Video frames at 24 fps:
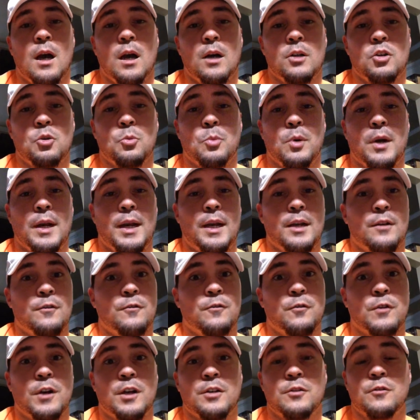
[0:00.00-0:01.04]
You bring in a
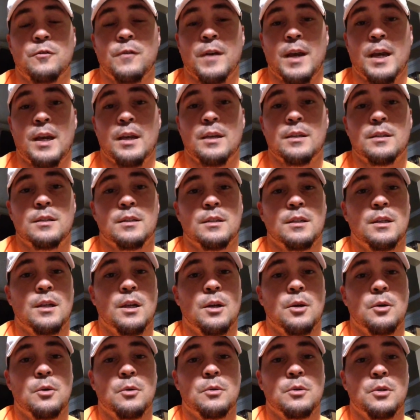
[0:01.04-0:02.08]
fresh face,
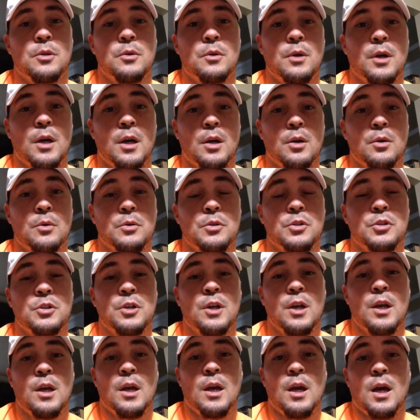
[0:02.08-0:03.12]
new coach,
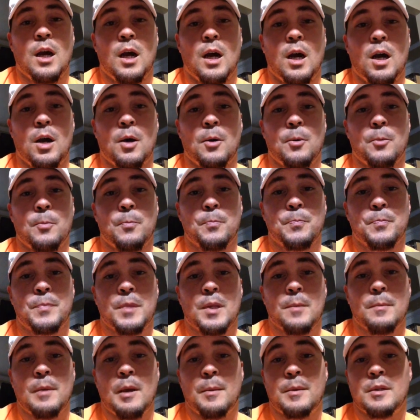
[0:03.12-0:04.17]

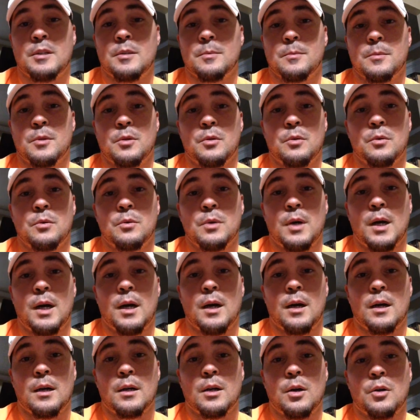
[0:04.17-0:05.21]
maybe some new
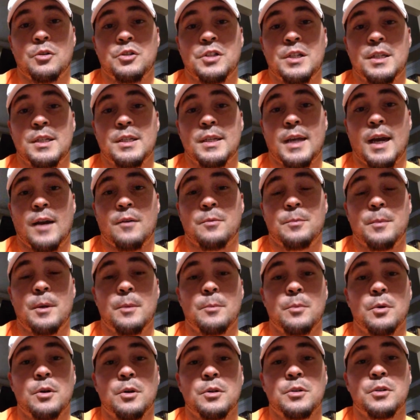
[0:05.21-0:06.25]
coaching staff
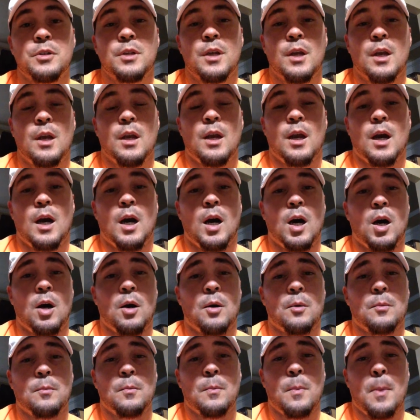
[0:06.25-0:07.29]
members.
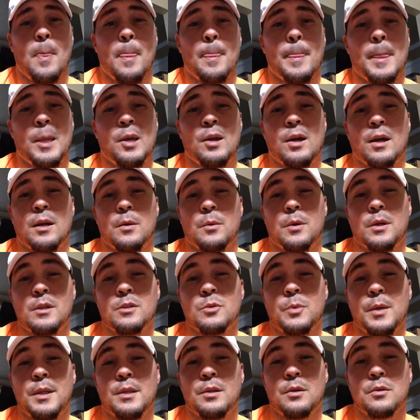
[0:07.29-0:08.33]
You kind of want to
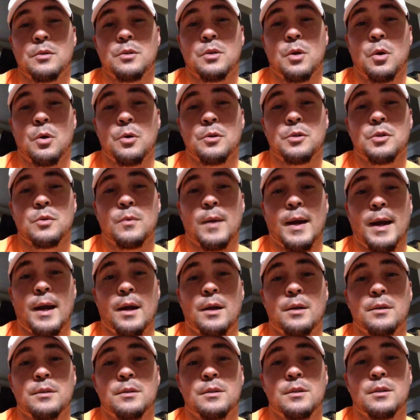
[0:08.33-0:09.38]
tweak those goals
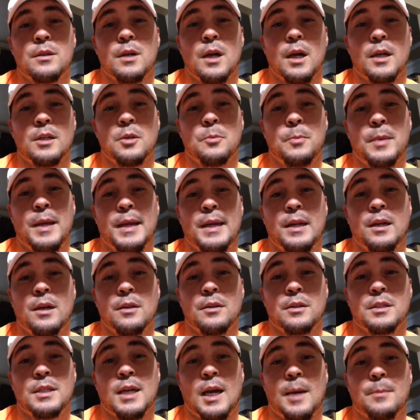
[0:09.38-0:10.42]
around depending on
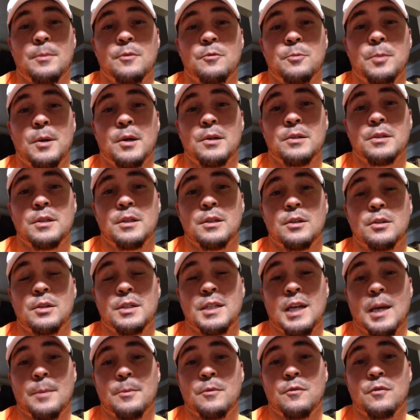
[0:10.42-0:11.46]
the type of person or the
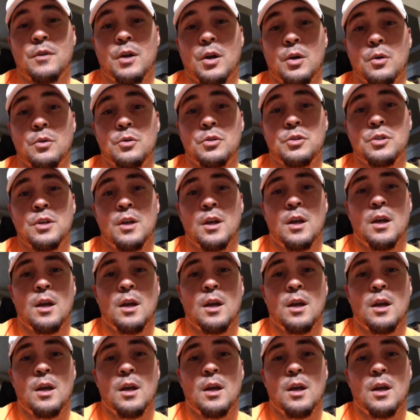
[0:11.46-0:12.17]
type of coach,